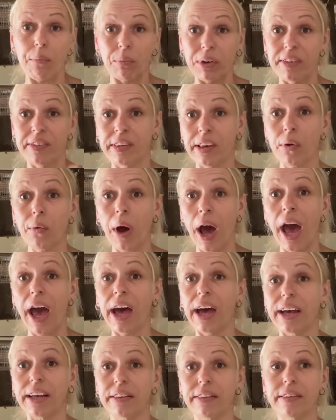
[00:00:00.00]
We still
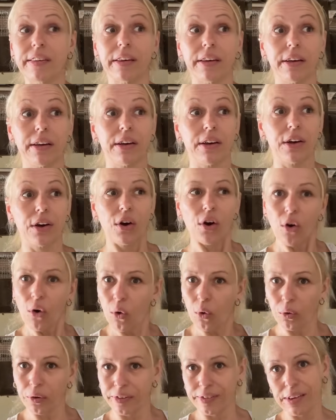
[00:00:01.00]
had
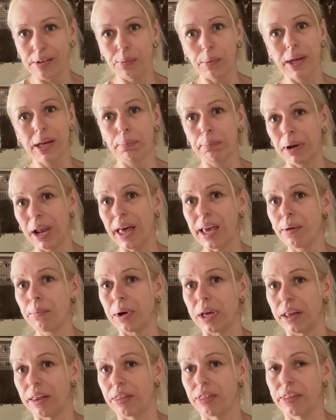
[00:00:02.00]
horses we could play
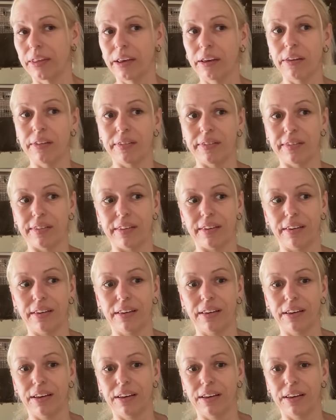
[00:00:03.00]
with because
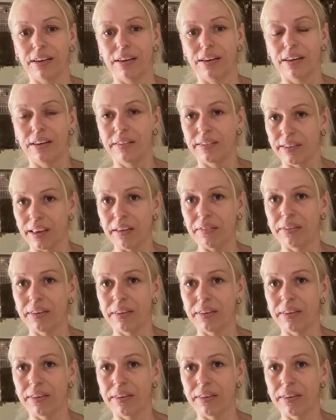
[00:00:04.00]
Steve's